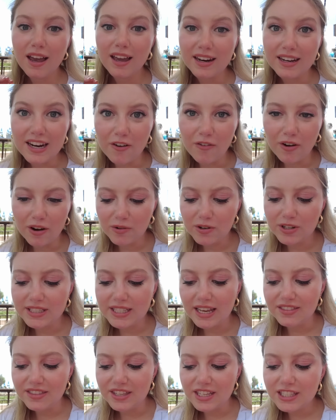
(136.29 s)
Now I will
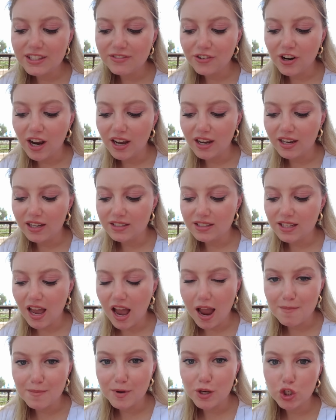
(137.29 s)
say these fries,
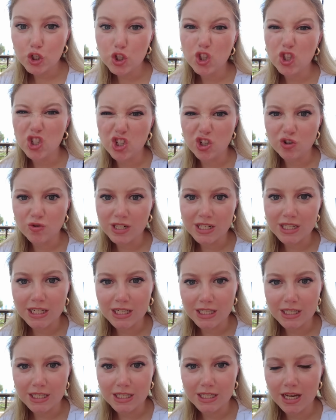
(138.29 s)
I'm so
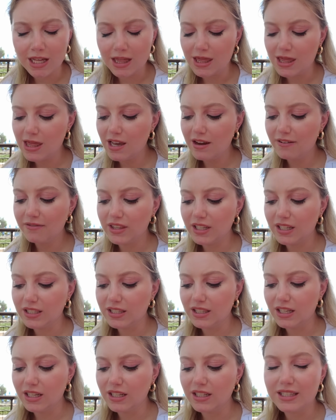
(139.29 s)
excited. I love these
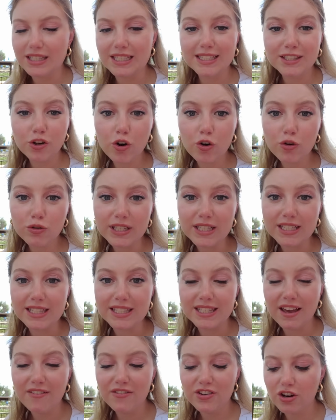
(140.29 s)
things. These are only
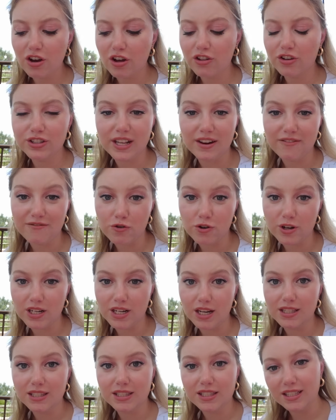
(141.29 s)

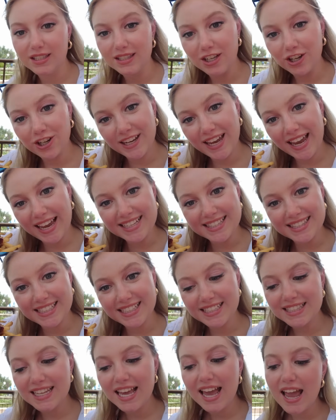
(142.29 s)
$7.49 here at
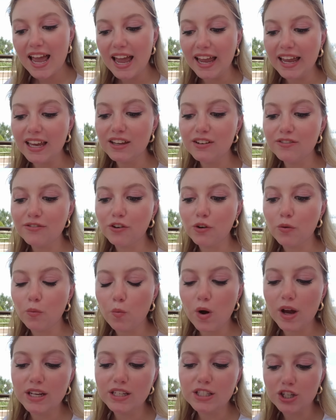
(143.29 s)
Casey's, and for
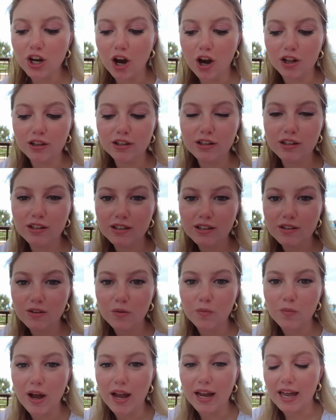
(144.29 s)

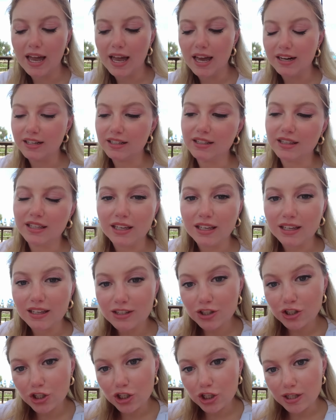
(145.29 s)
$1, I added the
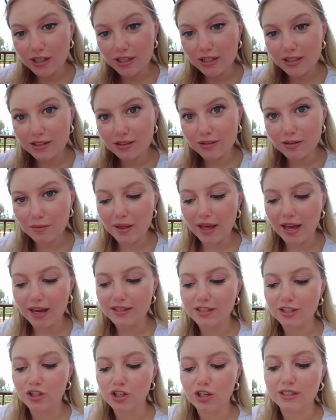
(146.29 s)
cheese, the
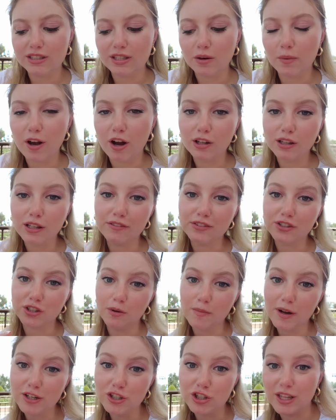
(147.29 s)
plastic cheese that we all love so
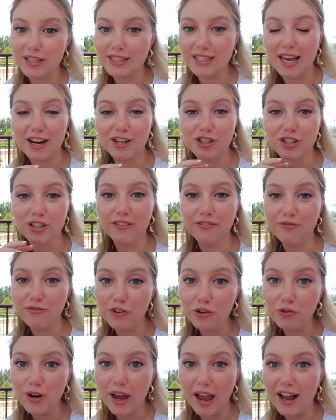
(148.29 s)
much. That's actually a
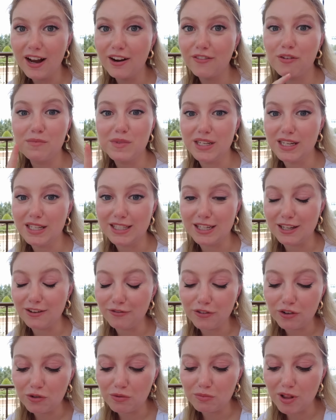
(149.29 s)
food hack from the Disney
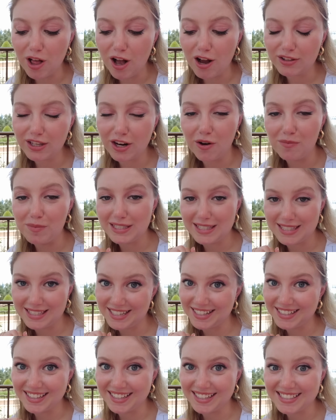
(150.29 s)
food blog that I'll be
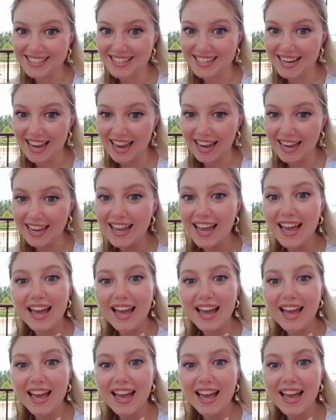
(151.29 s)
stealing today.